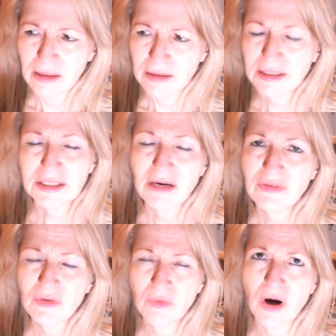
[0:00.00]
the
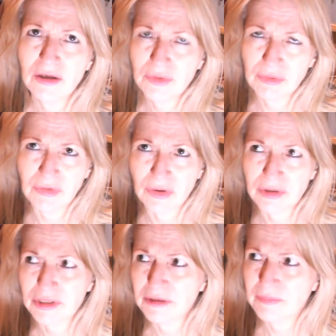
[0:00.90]
7 of Wands
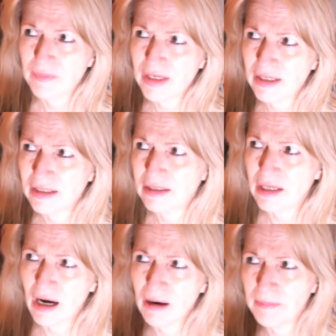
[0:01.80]
reversed is
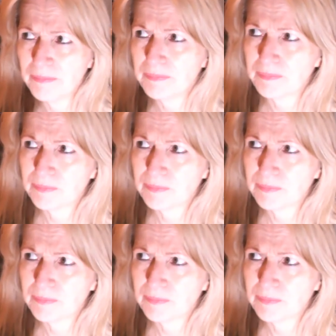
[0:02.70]
kind